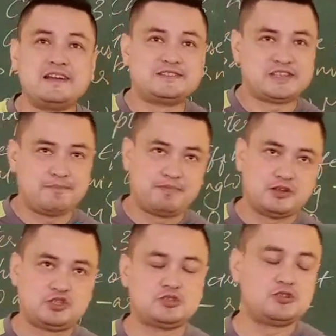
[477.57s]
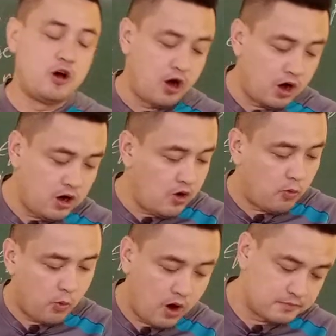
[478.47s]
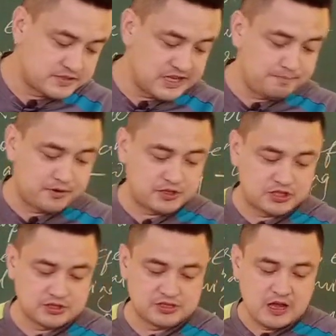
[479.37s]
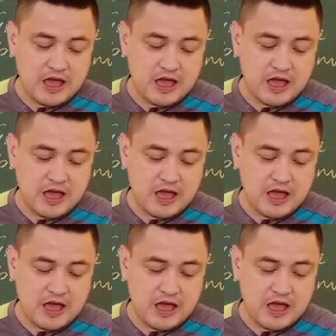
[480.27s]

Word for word: temperatures or warm temperatures.